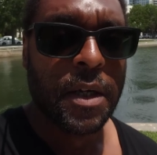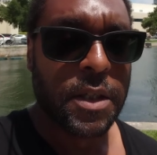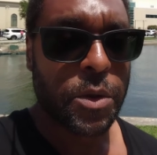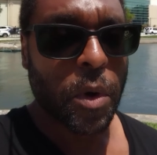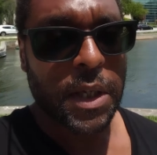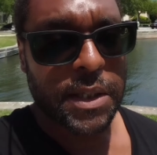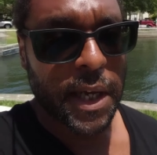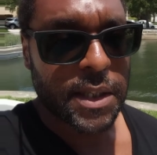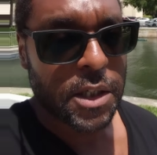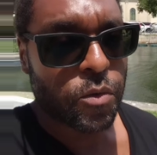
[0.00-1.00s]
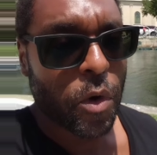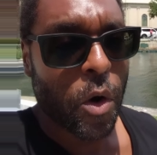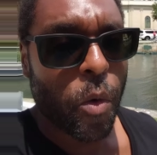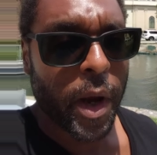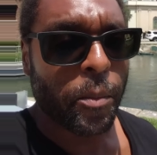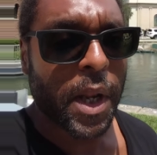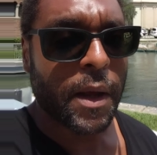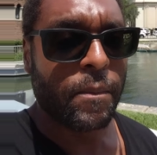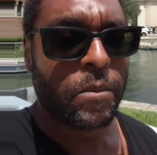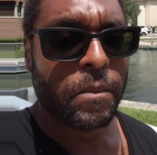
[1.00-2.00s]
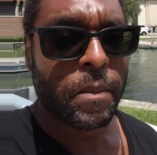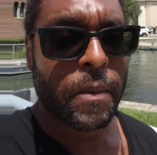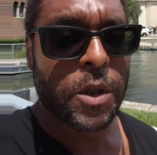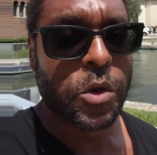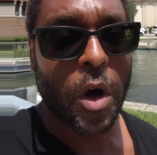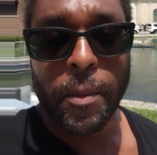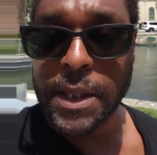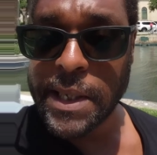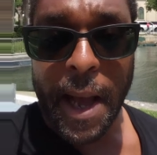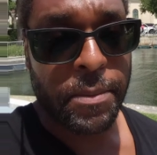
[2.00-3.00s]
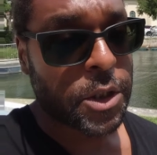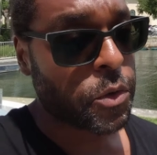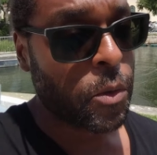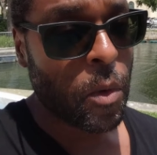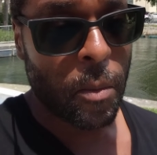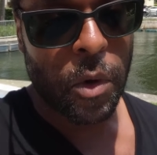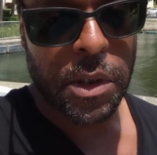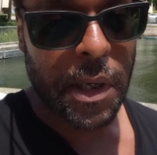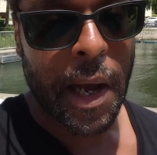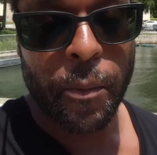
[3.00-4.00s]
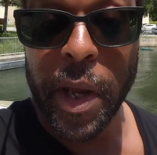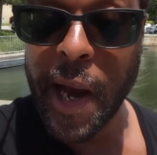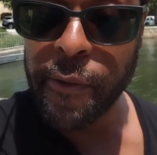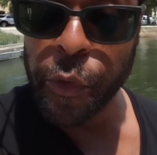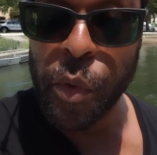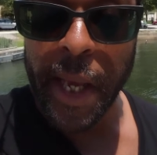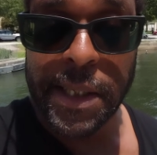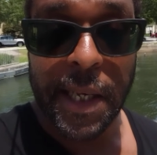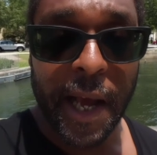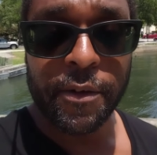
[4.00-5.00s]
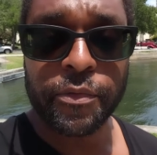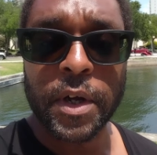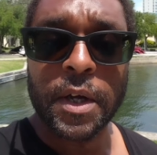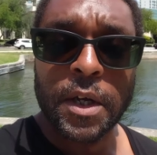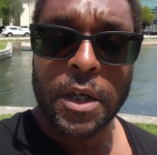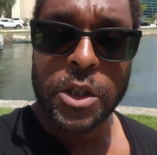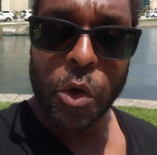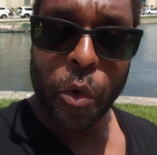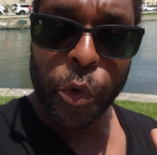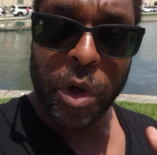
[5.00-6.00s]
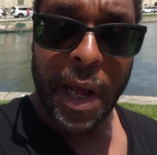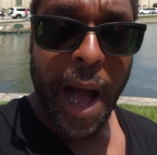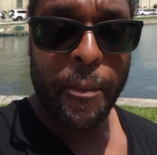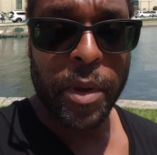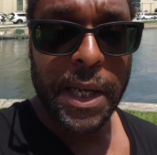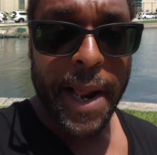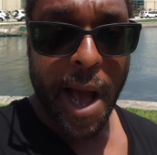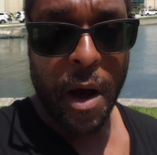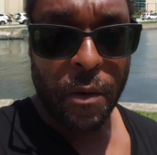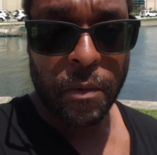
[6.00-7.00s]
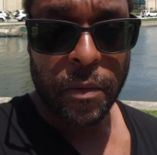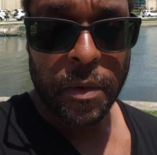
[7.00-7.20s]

Just want to take this real quick minute to talk about Tapestri one more time. We got a few days left. So you can hop in now.